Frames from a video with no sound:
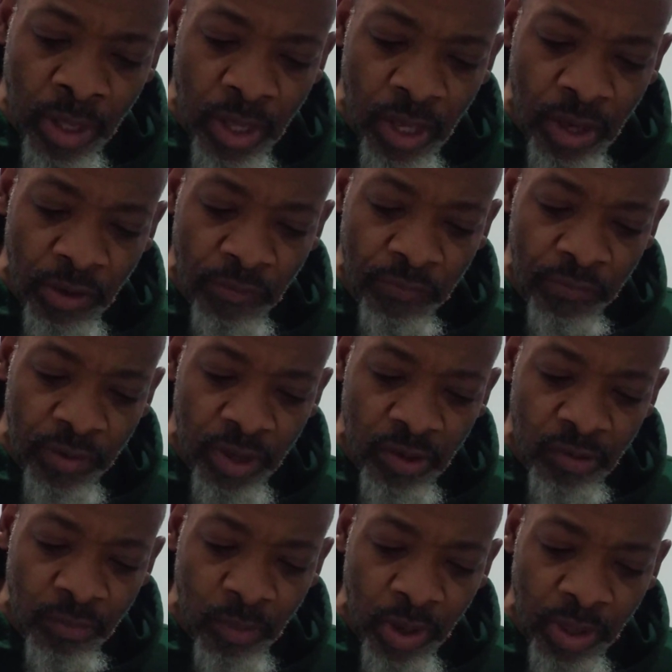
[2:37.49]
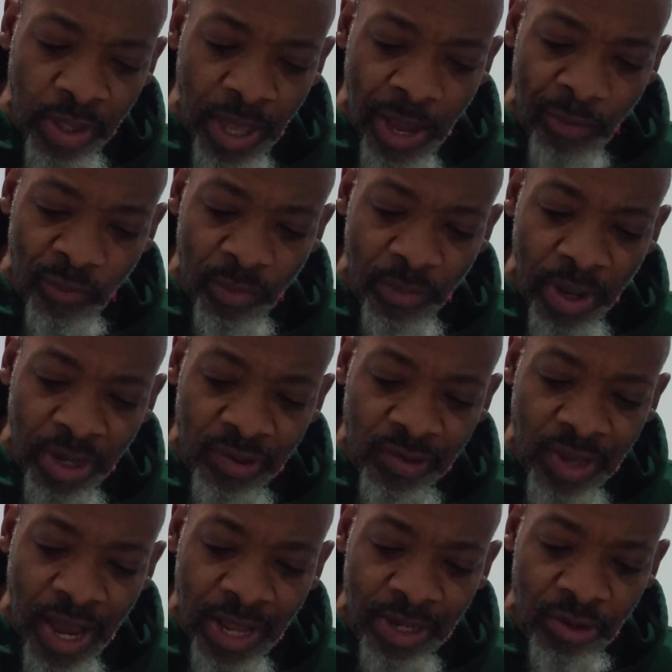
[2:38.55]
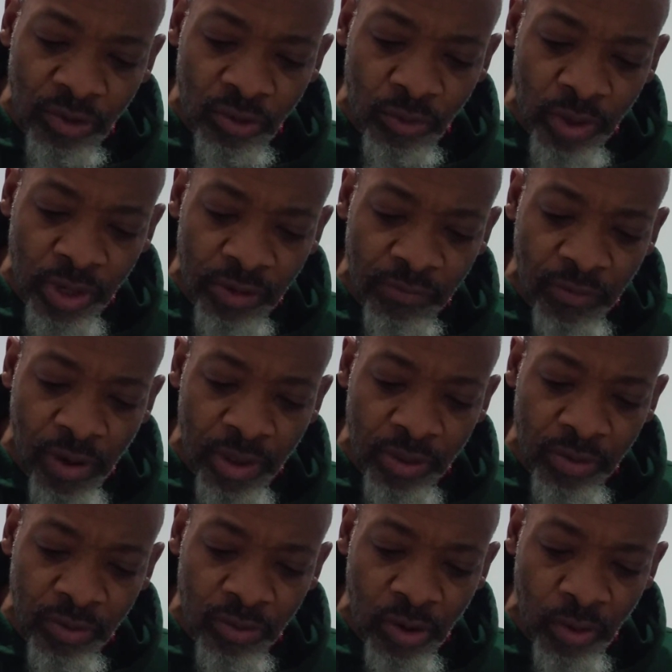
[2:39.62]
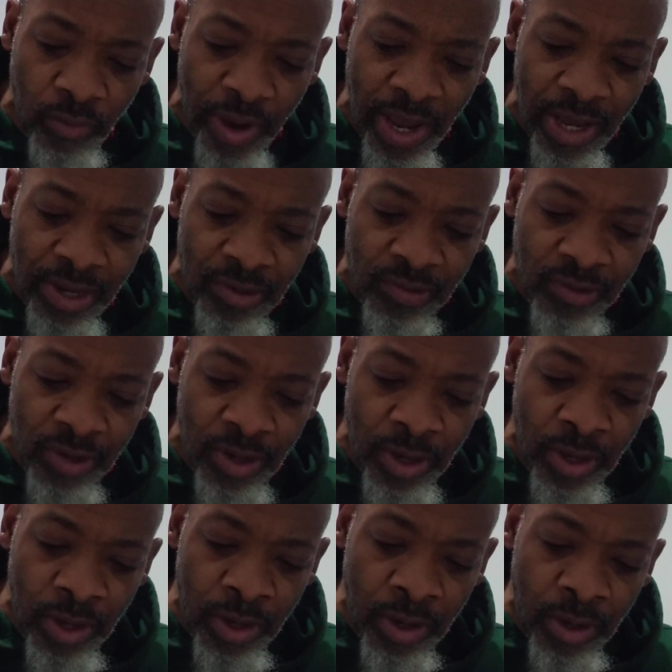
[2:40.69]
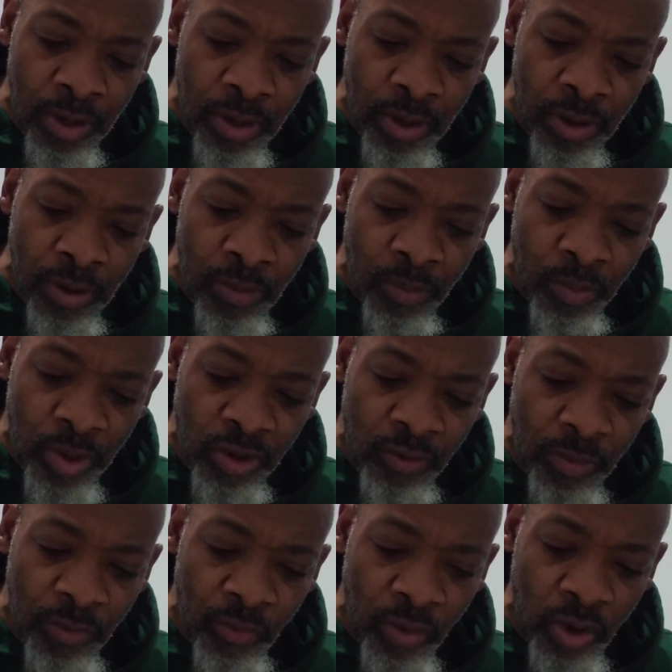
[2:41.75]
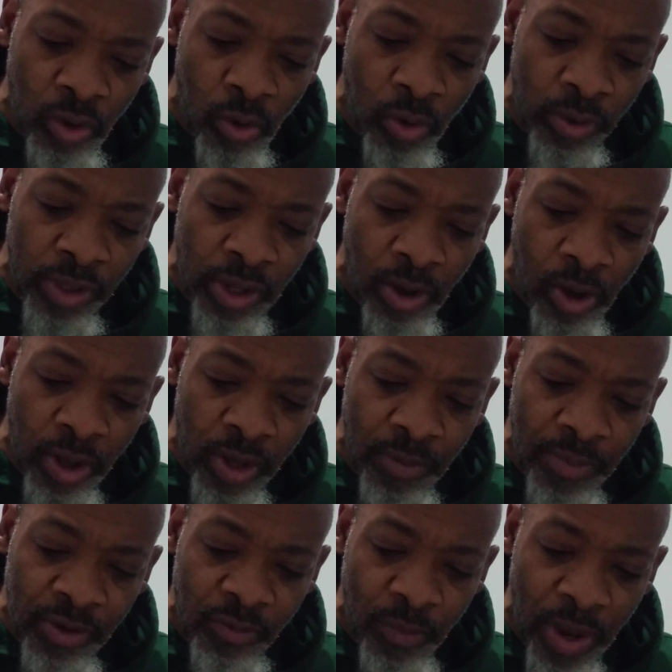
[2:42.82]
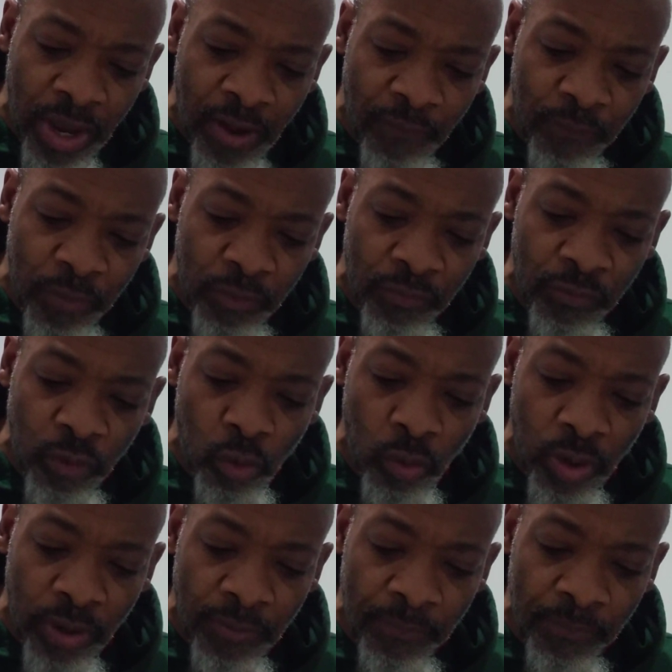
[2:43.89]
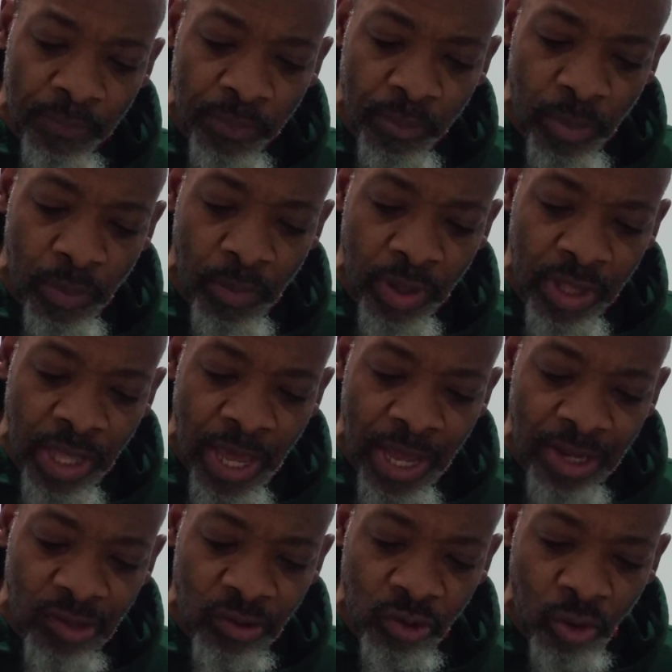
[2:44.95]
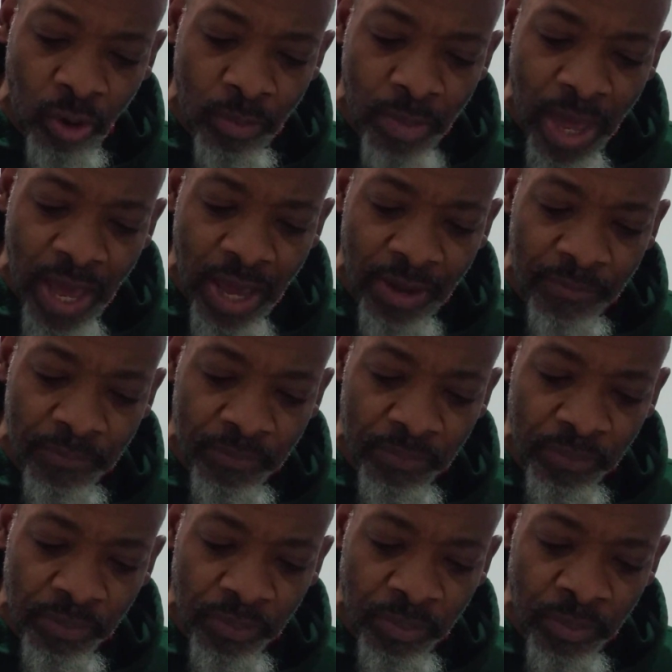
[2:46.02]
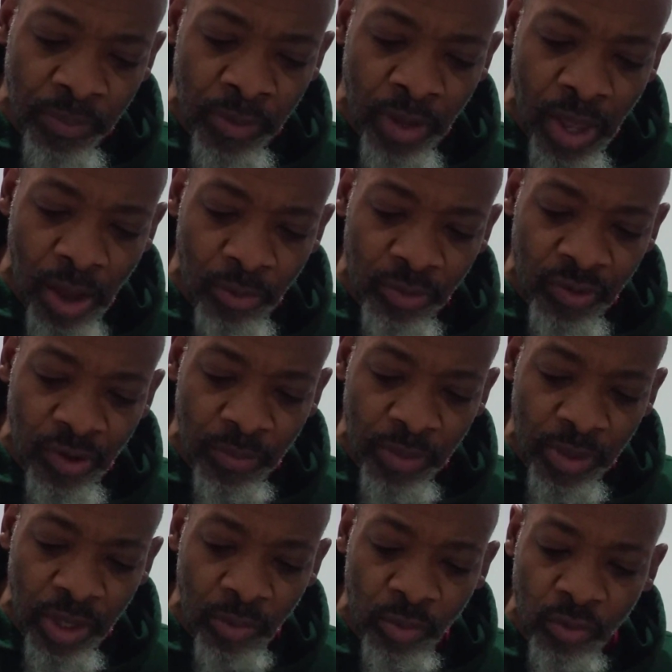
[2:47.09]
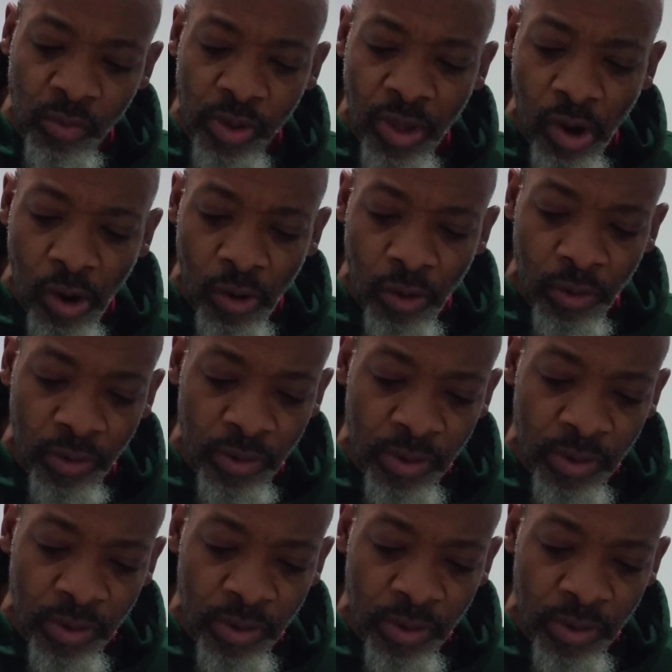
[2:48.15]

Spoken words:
If his mother had remained silent during his father's harangues, Benjamin recalled the arguments might have been fewer, but mother had to talk back. Our sympathy was with her.